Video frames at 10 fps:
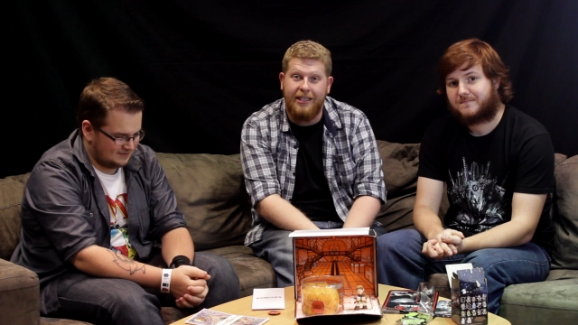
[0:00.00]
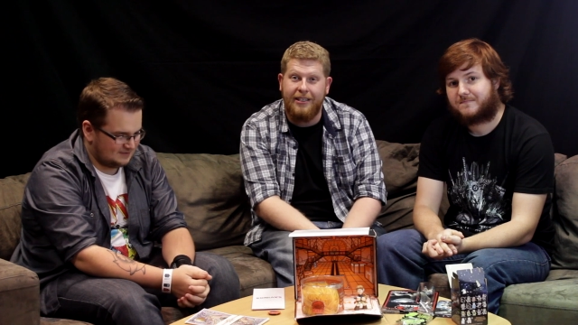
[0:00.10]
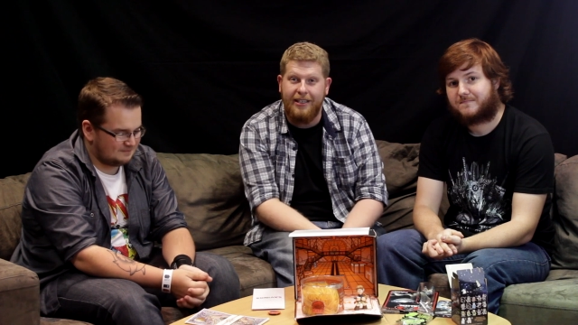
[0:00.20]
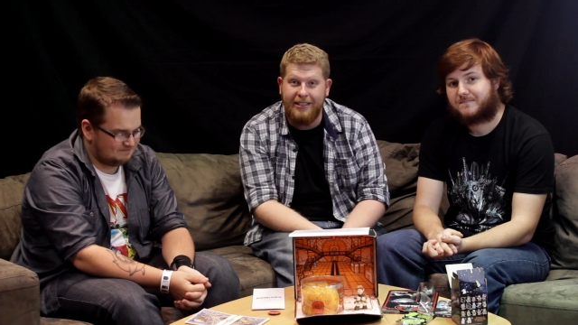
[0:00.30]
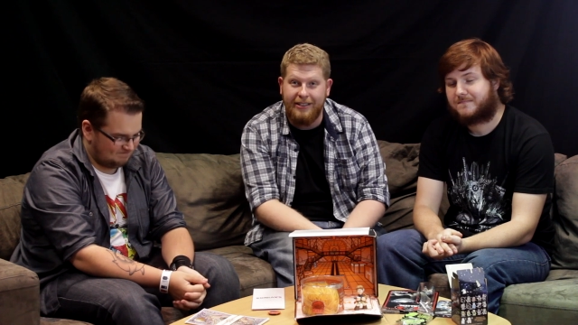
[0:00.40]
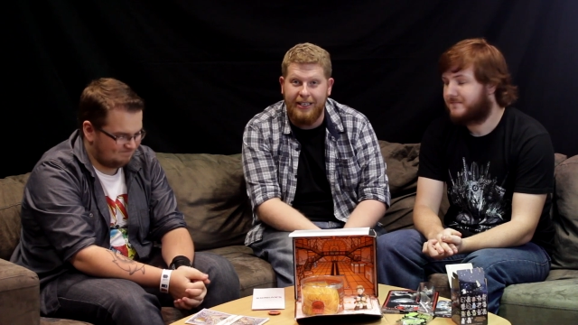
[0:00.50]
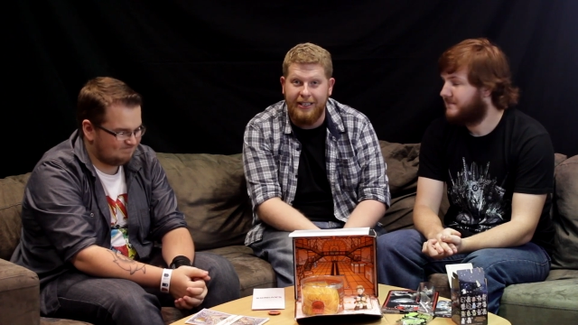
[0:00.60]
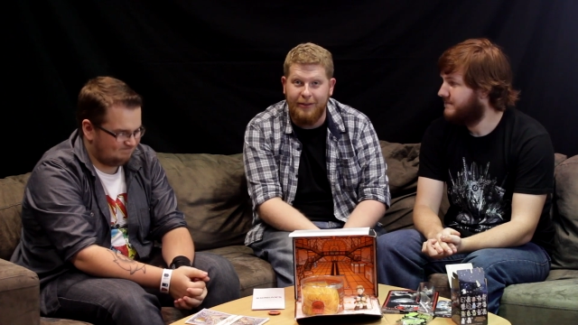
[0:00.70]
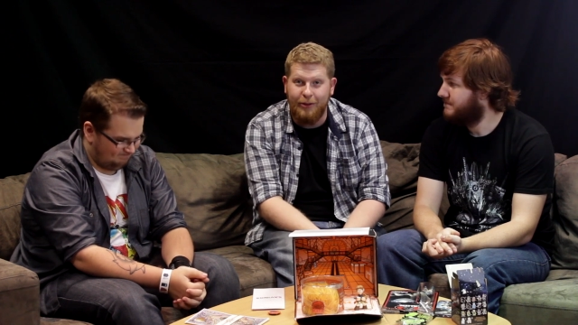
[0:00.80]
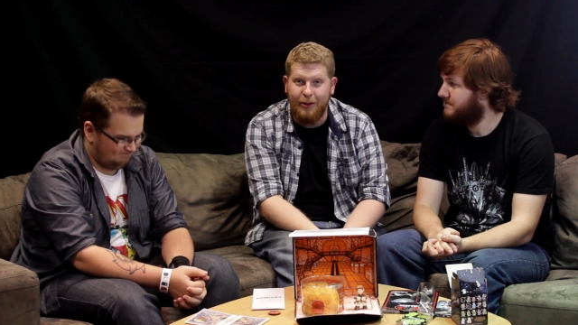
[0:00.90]
Speaker 1: in this
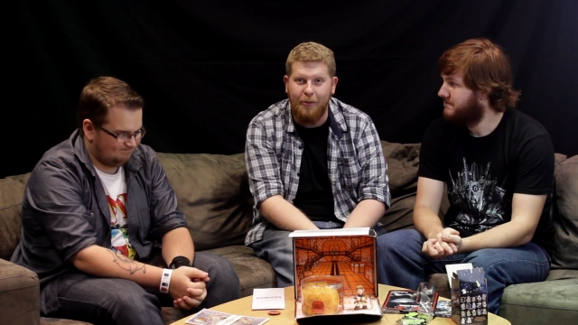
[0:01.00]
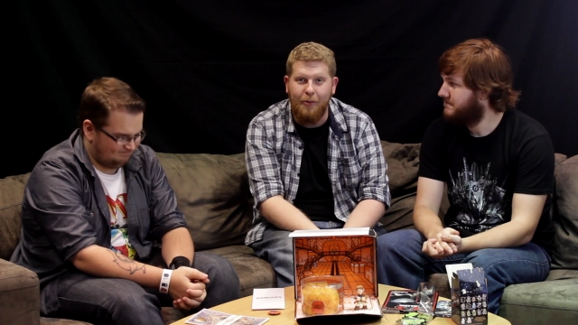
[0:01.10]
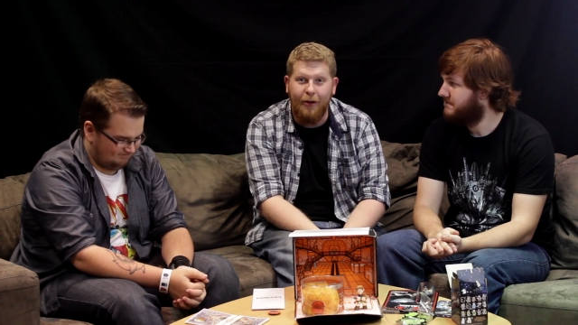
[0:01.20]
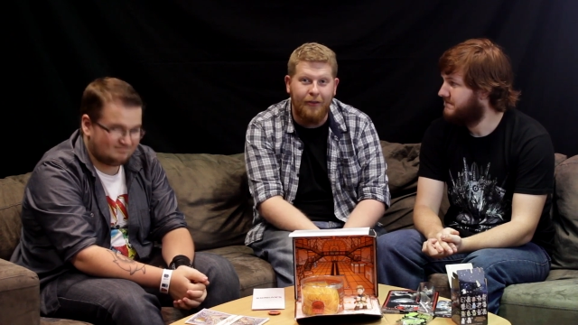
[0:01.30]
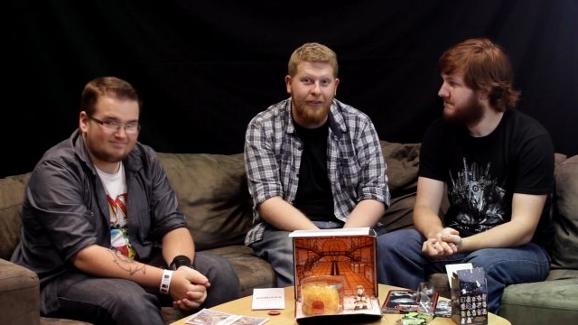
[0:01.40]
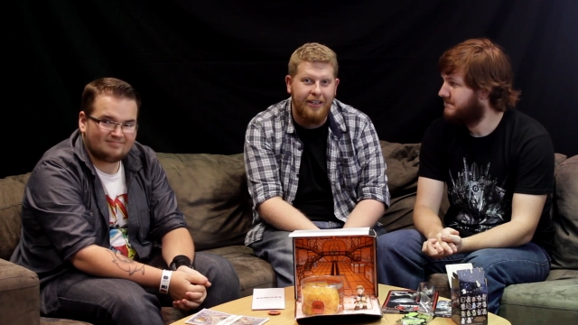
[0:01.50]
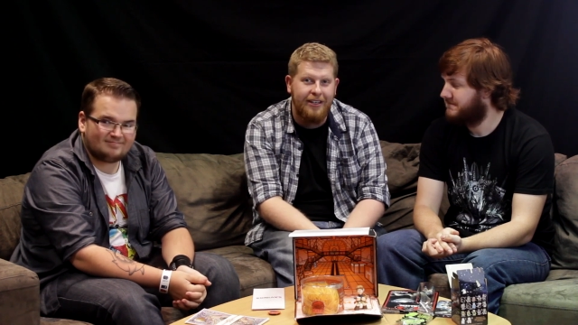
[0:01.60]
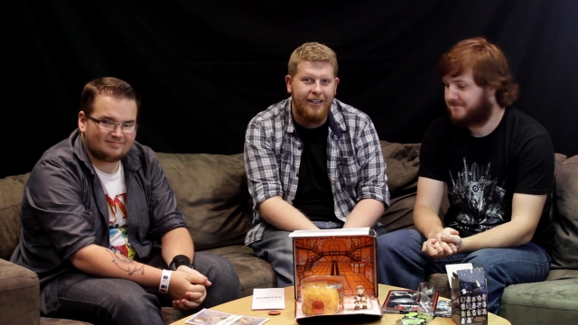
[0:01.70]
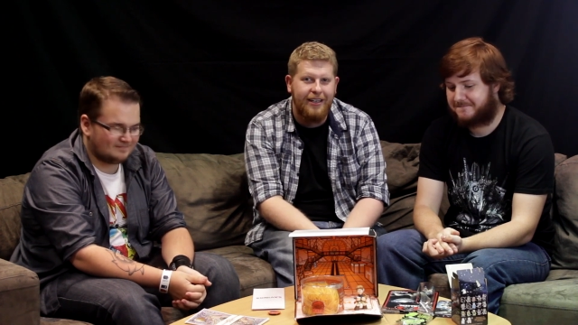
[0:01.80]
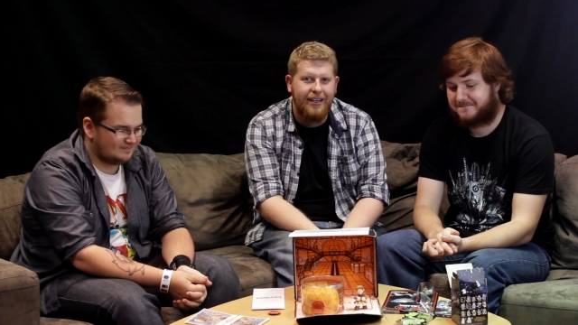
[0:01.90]
crate that we all want.
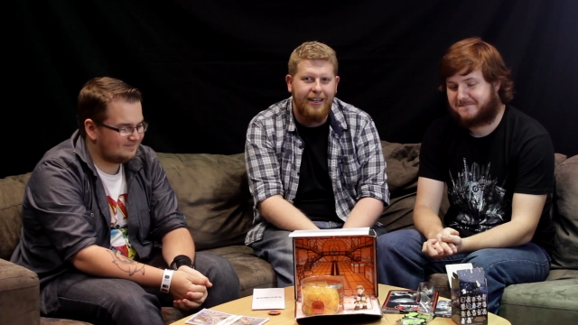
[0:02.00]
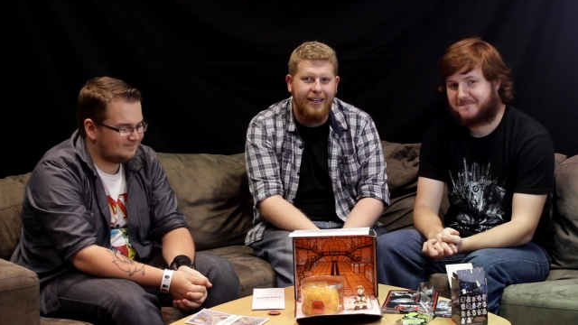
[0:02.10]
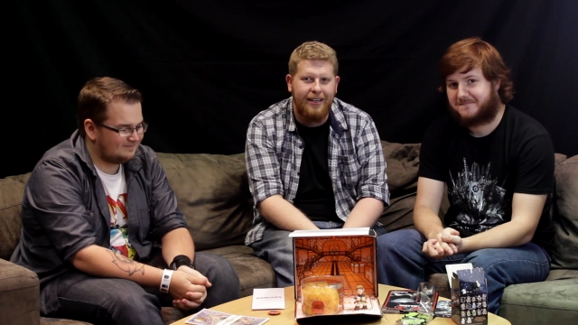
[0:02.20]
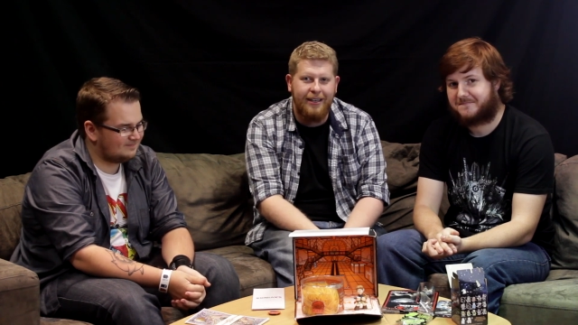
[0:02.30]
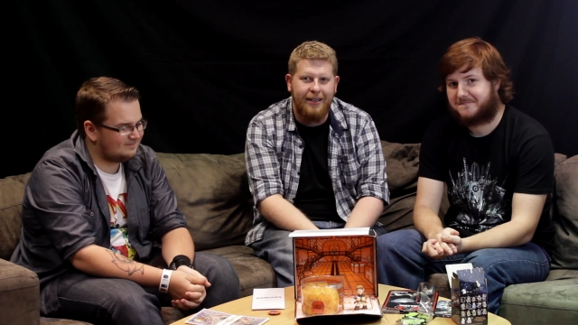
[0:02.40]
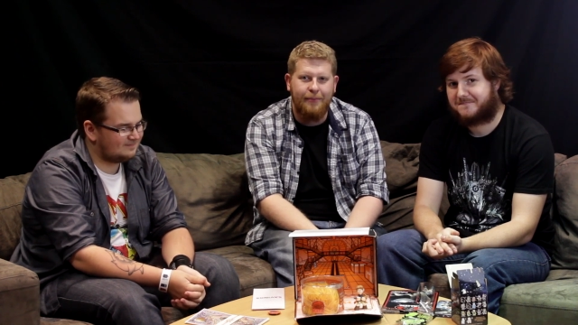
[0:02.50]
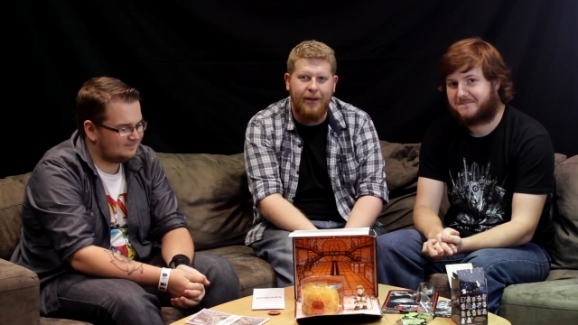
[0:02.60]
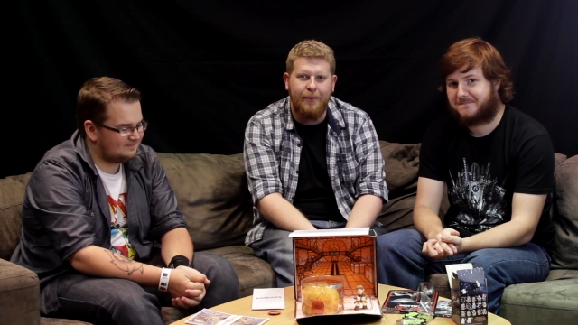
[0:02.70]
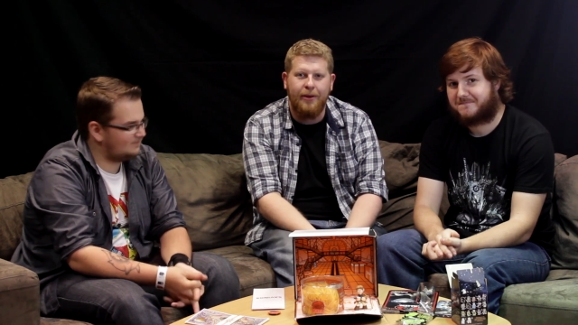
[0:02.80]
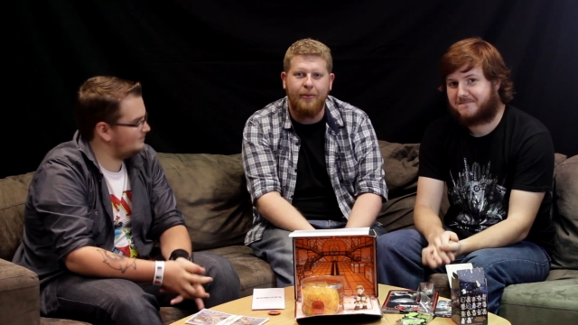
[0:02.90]
Uh,
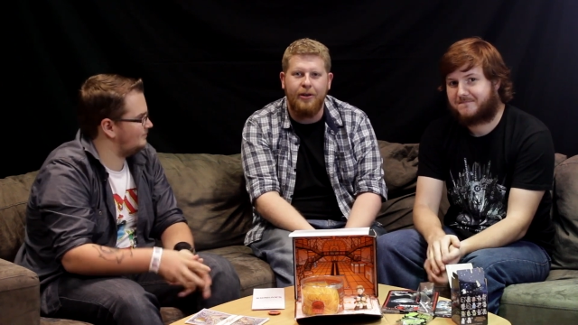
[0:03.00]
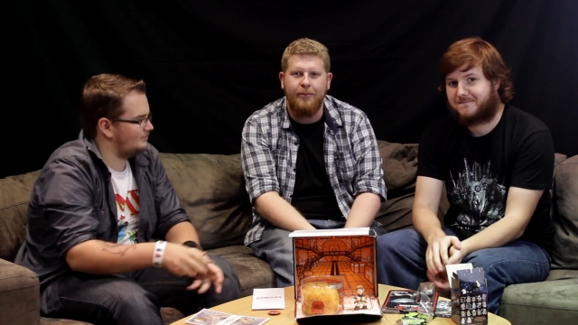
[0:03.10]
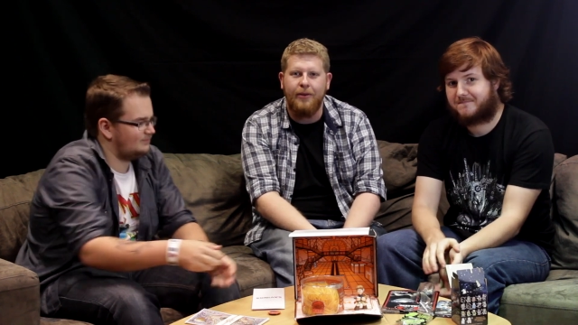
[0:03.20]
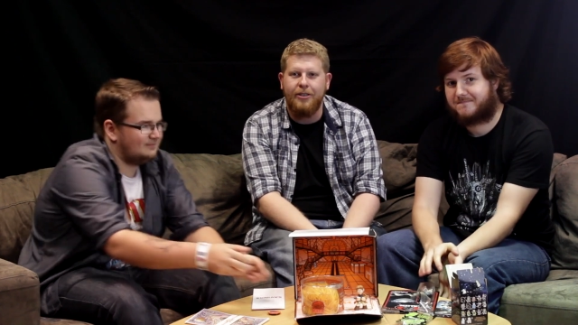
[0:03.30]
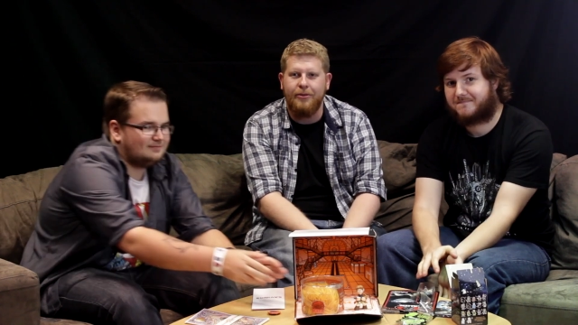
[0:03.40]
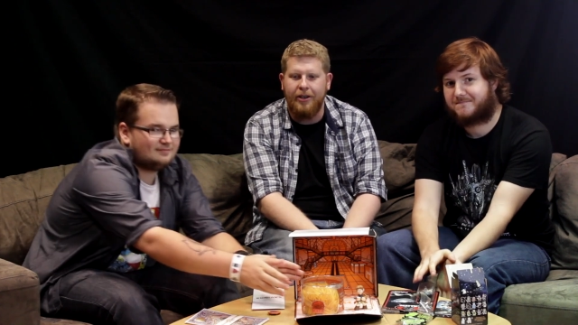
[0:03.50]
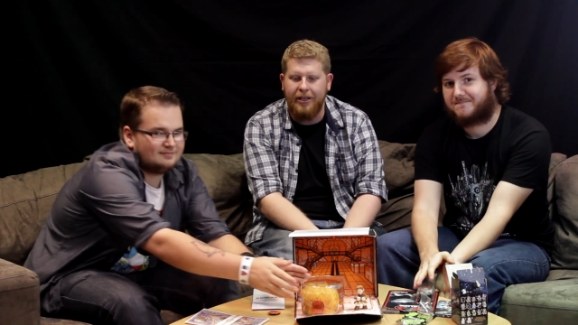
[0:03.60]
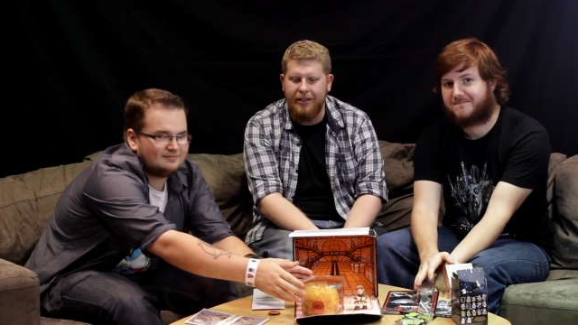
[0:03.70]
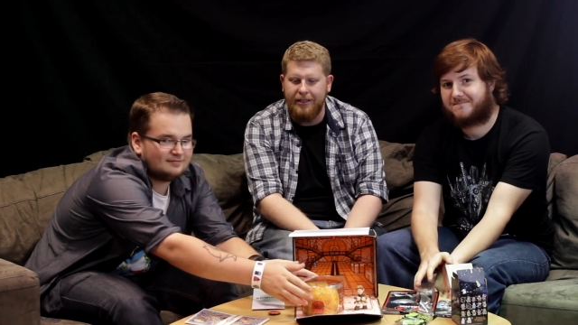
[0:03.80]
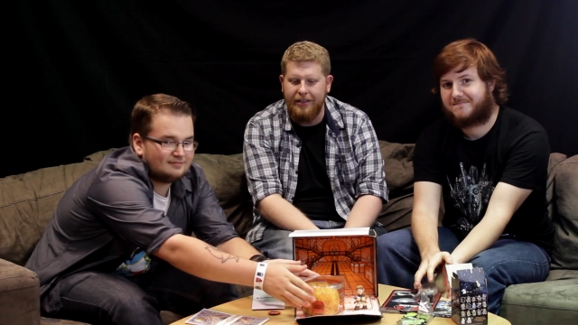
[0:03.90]
maybe we may try